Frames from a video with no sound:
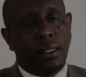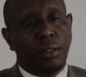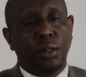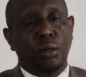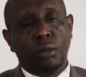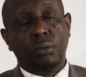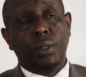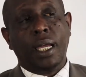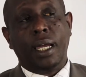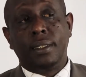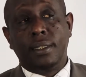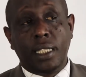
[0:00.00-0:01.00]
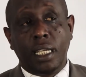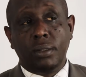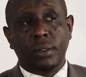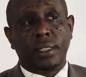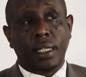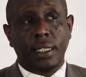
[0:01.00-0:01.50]
You know, we had
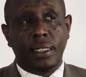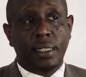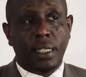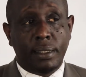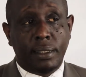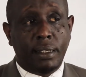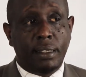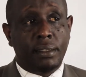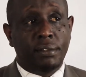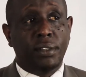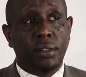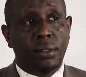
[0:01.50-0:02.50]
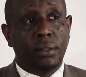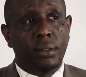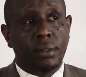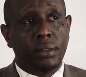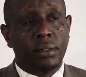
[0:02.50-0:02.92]
genocide in 1994.